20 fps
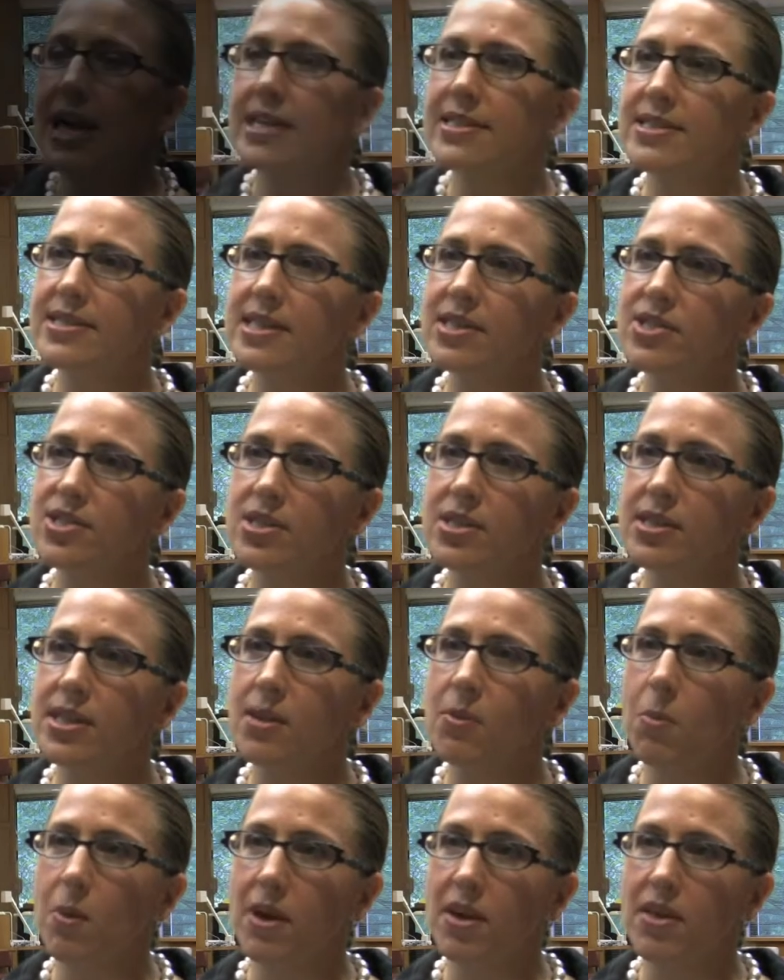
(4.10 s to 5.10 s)

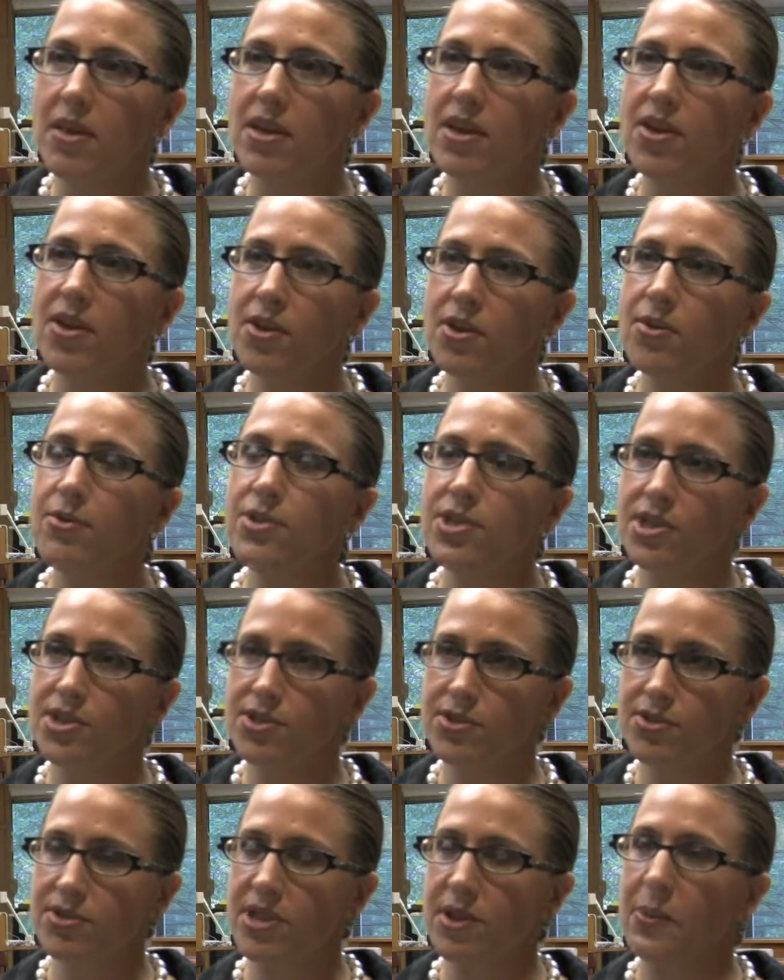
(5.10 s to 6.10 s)
Essentially, one of the huge
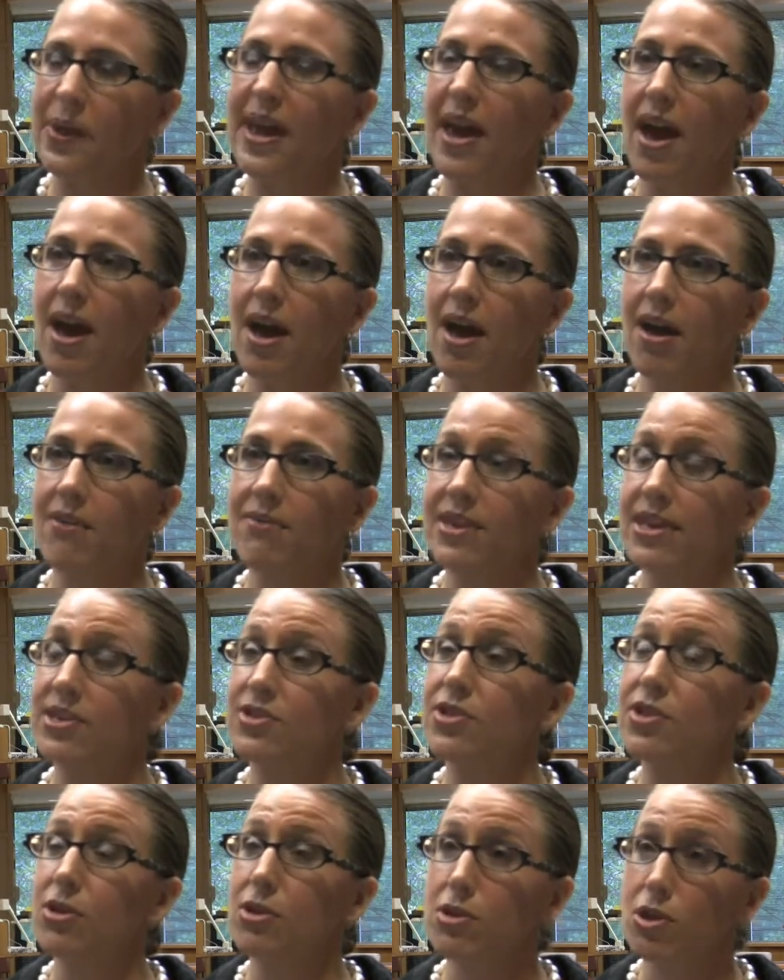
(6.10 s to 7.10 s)
issues that we have
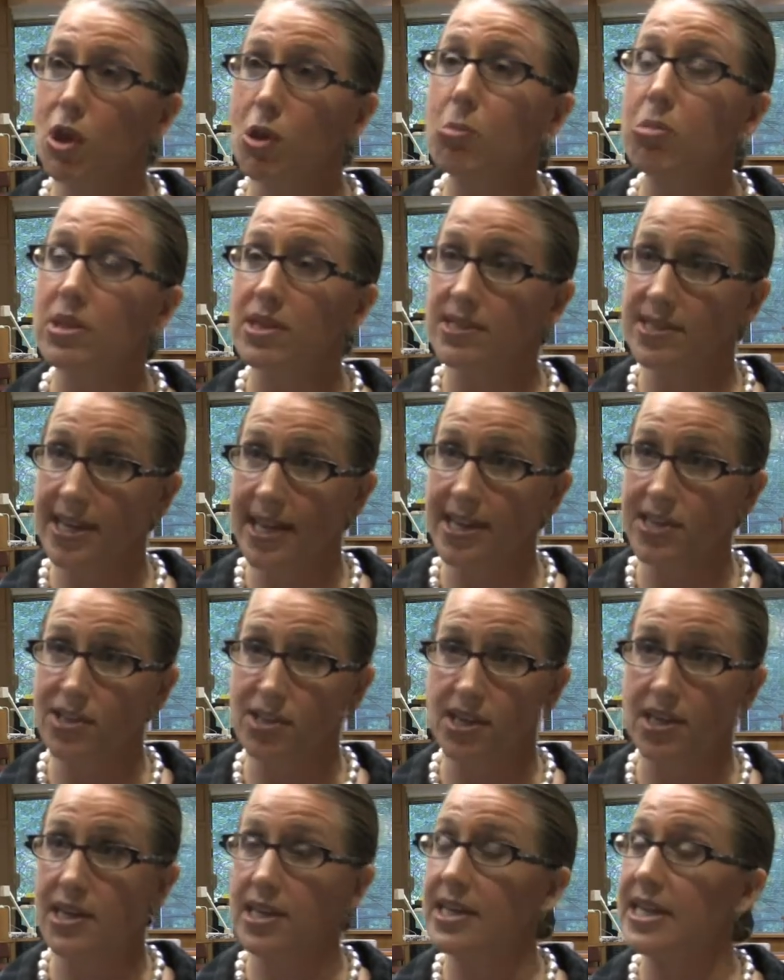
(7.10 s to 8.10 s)
is
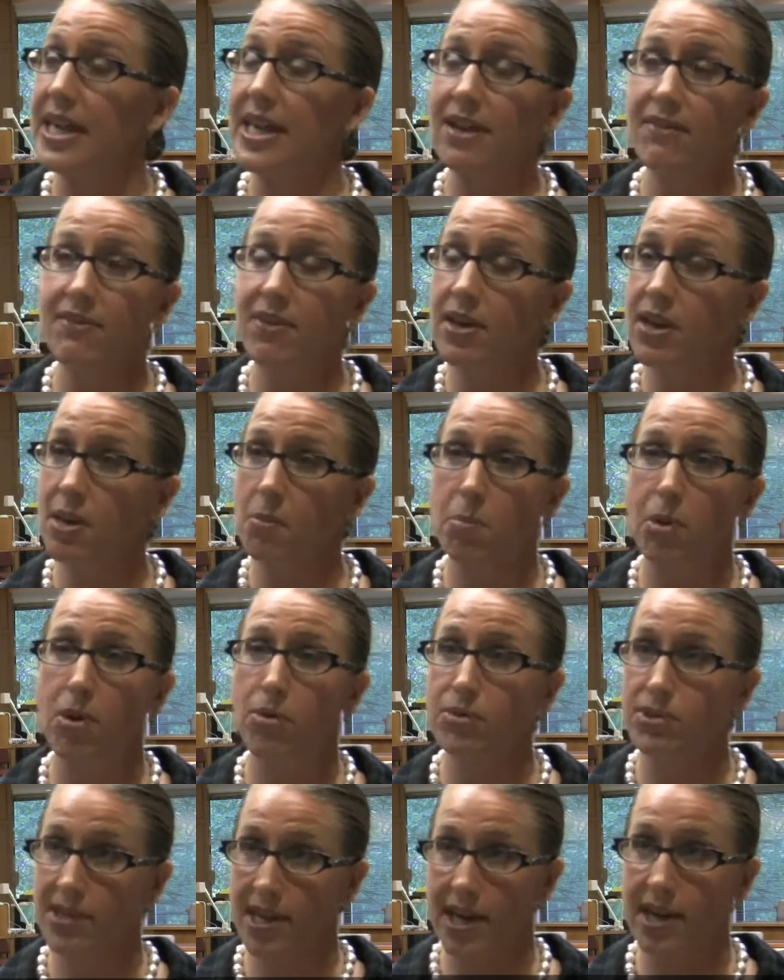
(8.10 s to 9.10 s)
globalization, and even in a
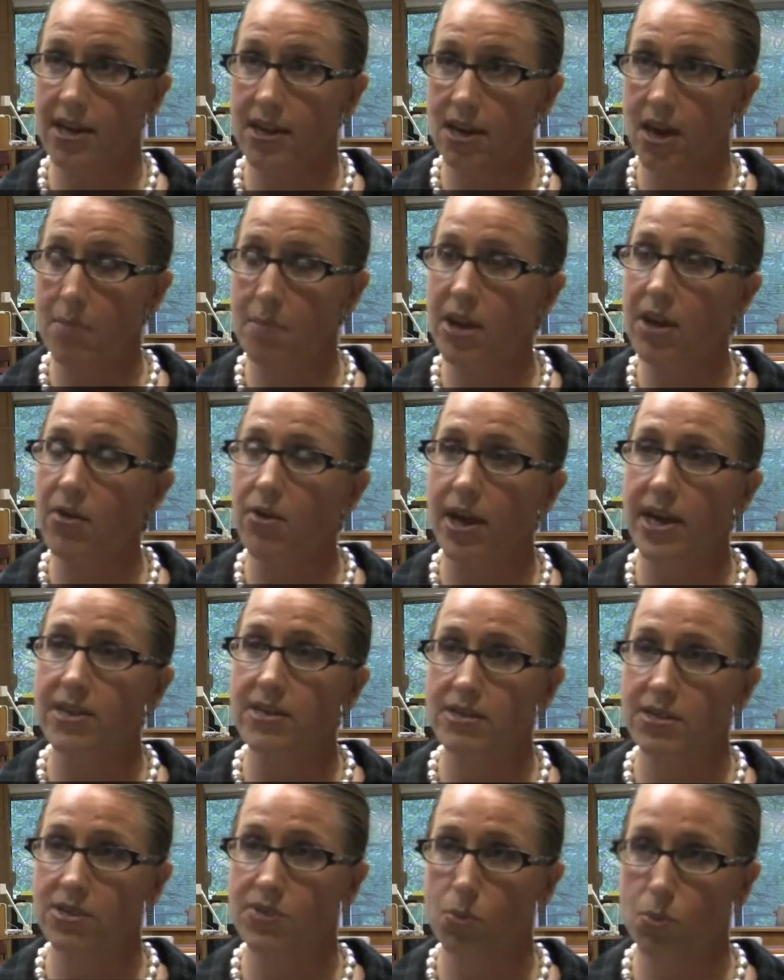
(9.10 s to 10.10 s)
post-economic
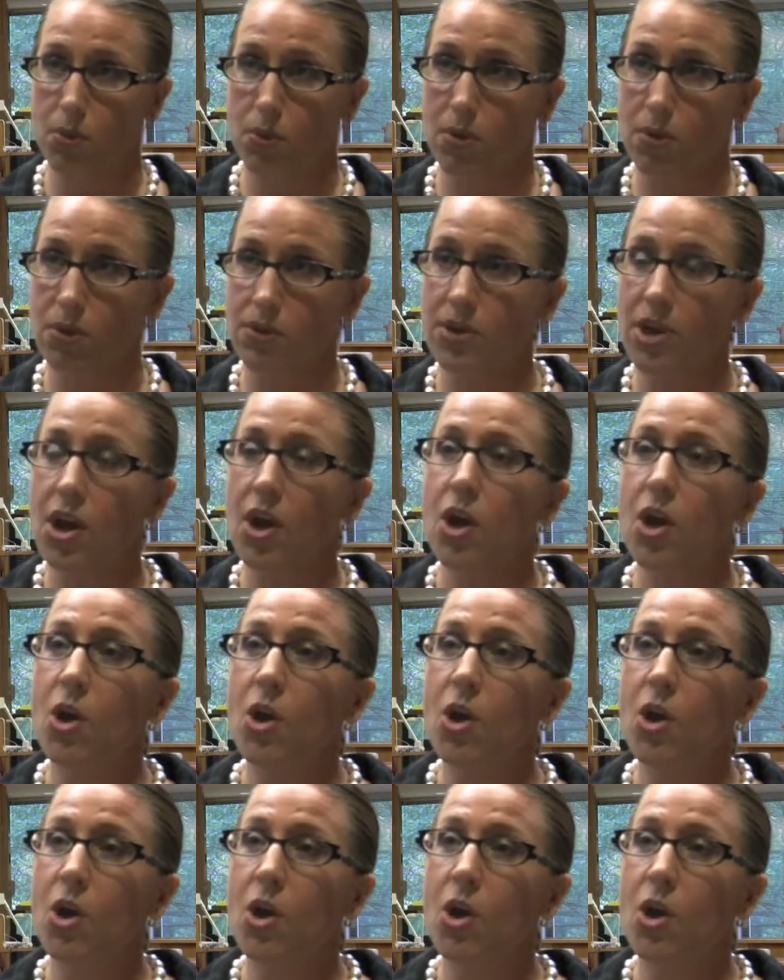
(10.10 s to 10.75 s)
crisis world,